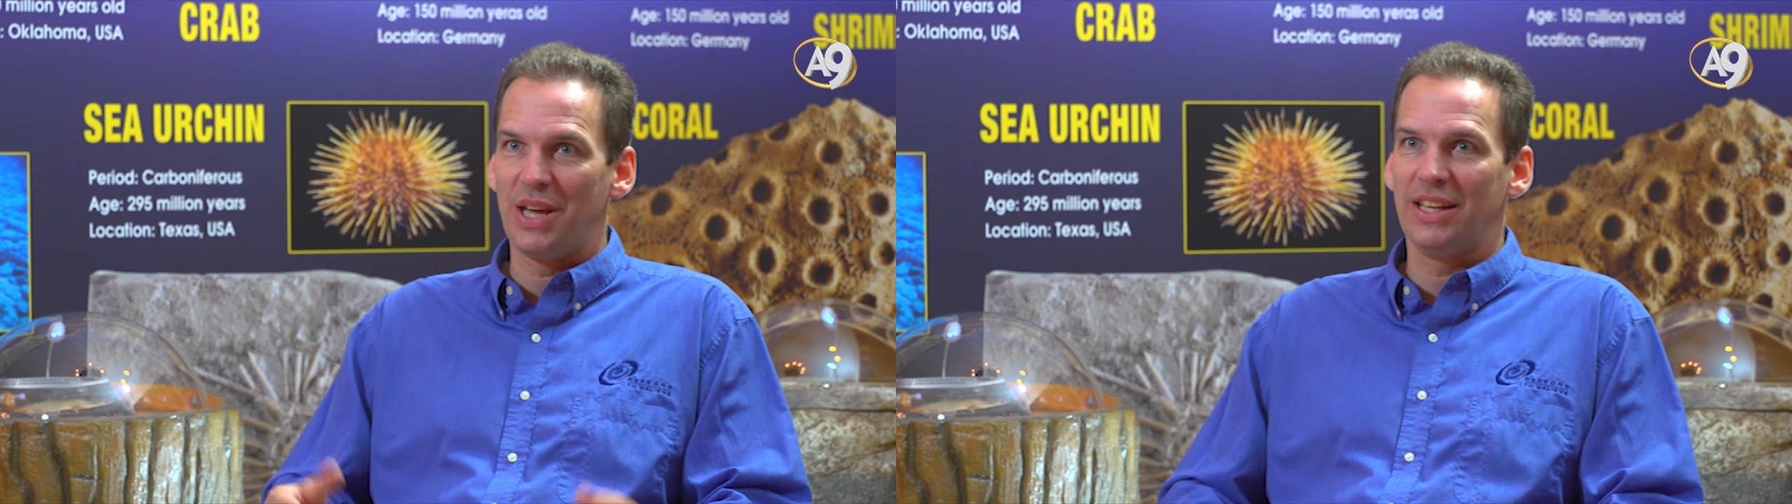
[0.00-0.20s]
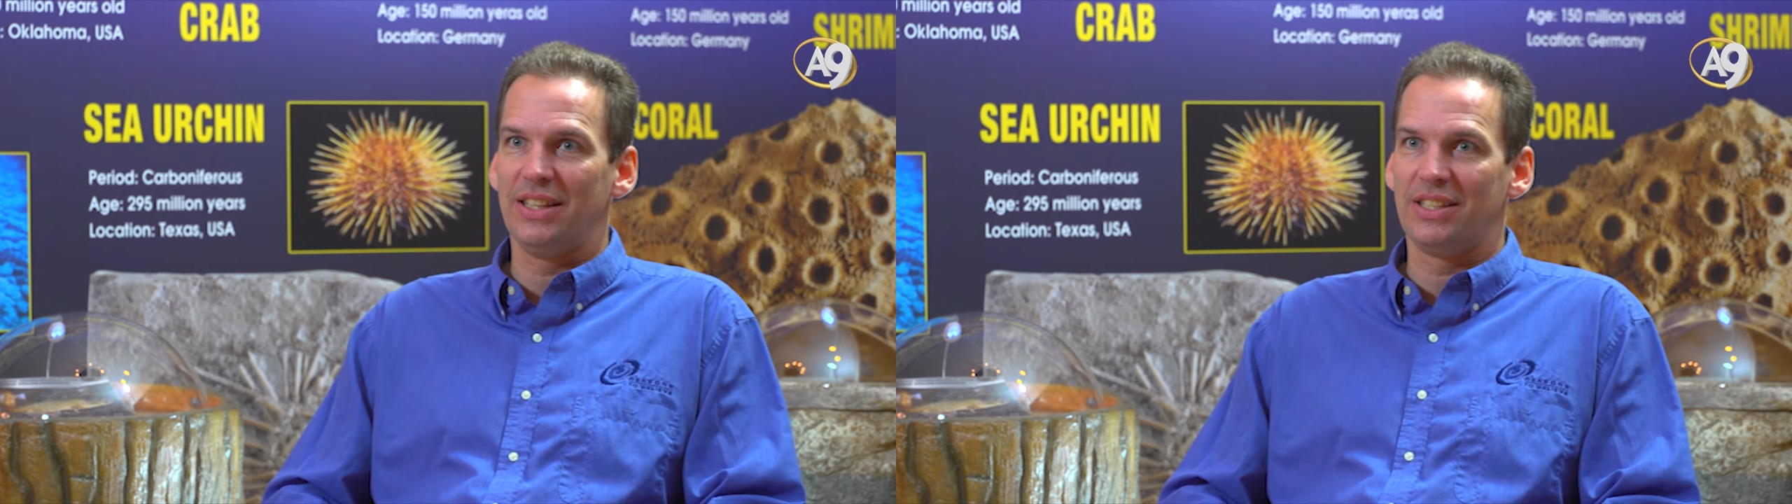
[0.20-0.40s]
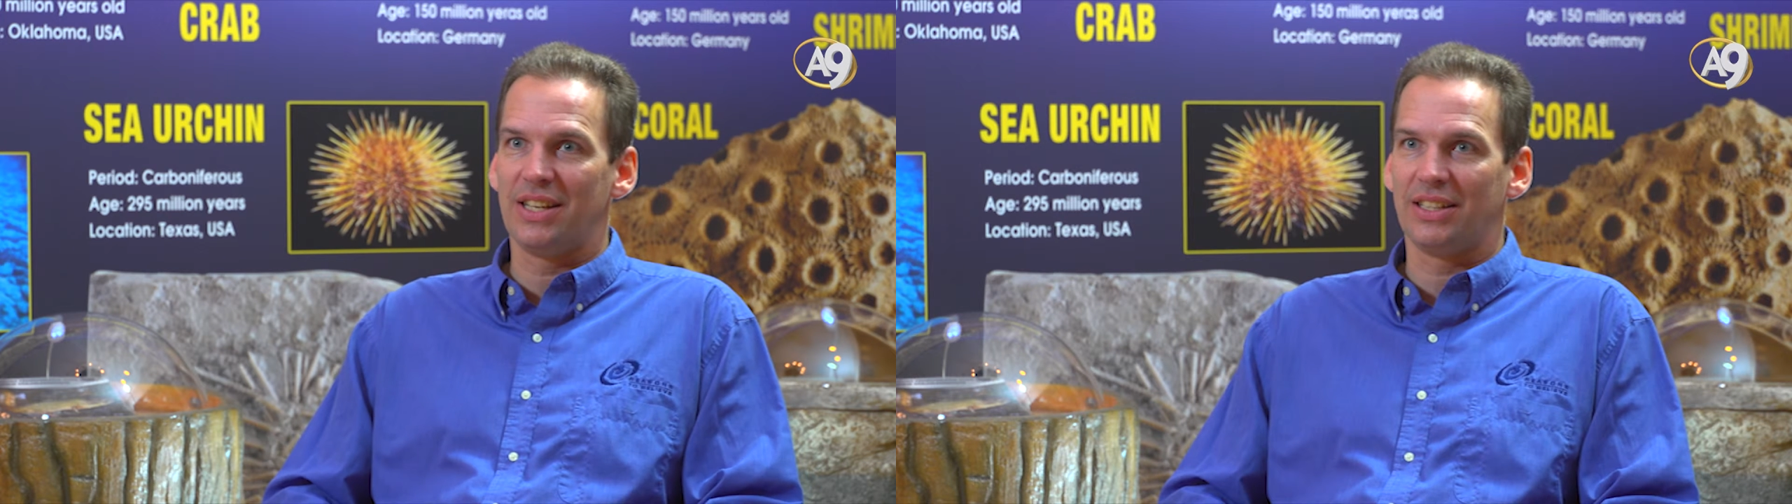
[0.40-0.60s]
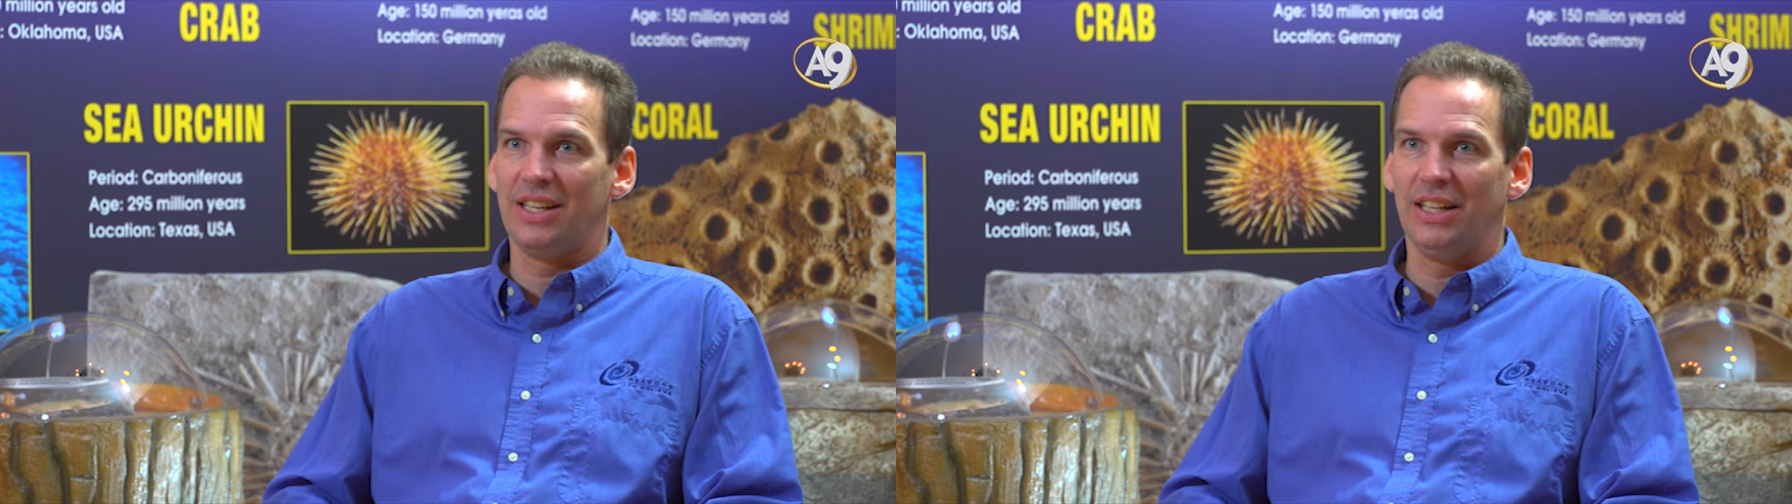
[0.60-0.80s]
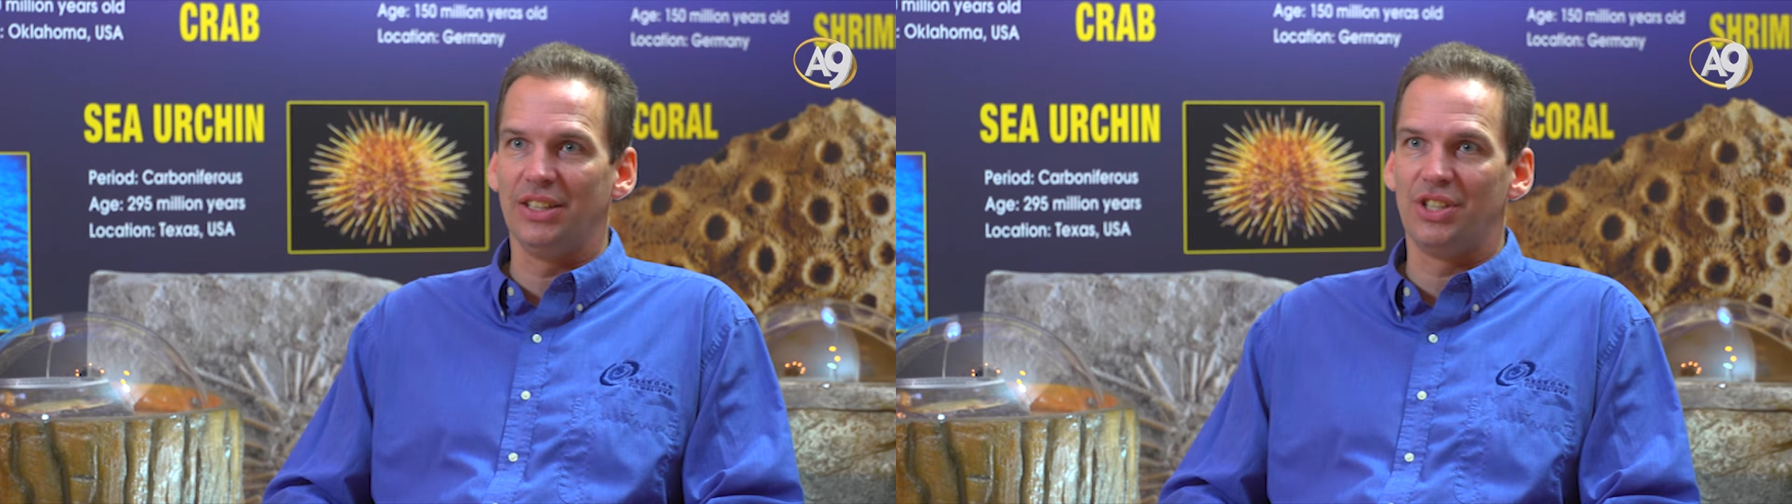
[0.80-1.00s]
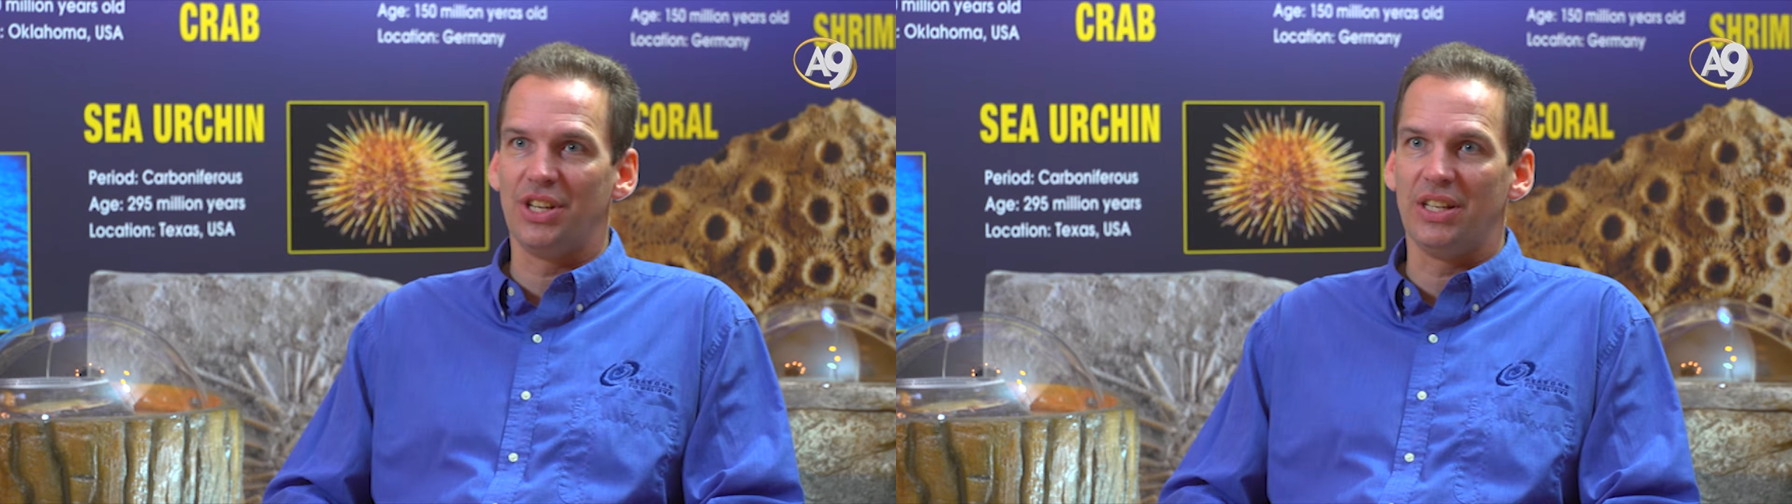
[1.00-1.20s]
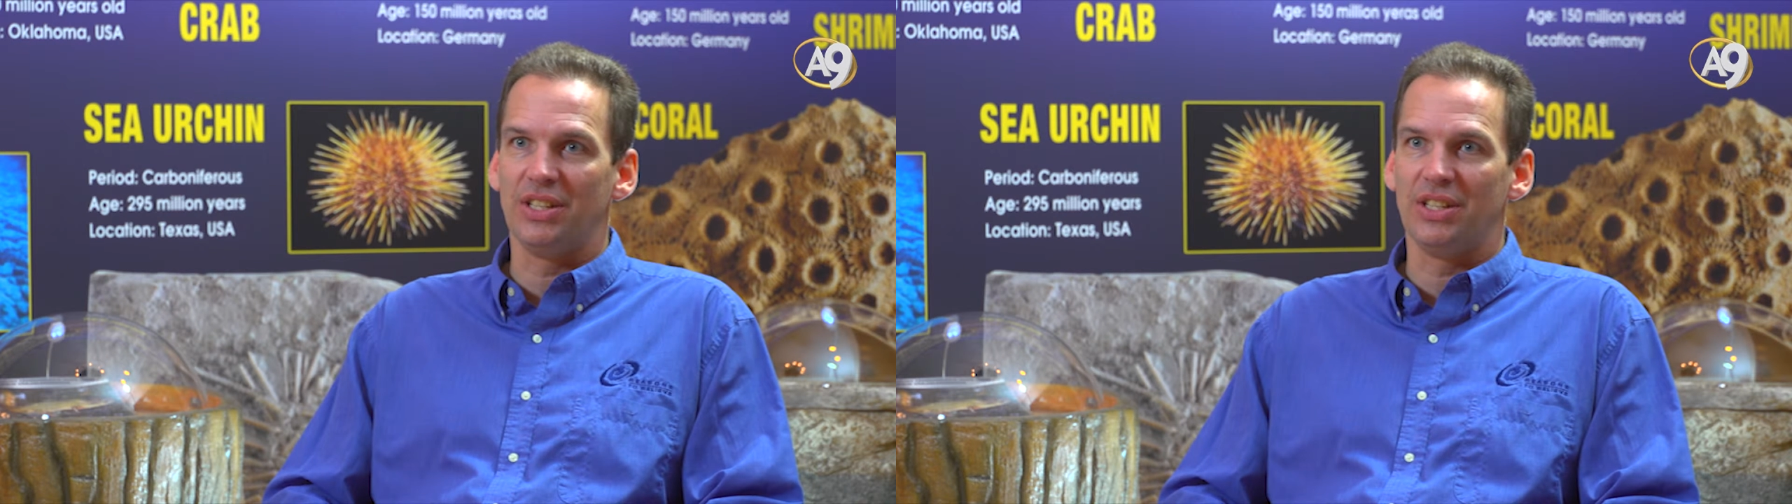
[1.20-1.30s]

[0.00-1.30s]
we had this technology.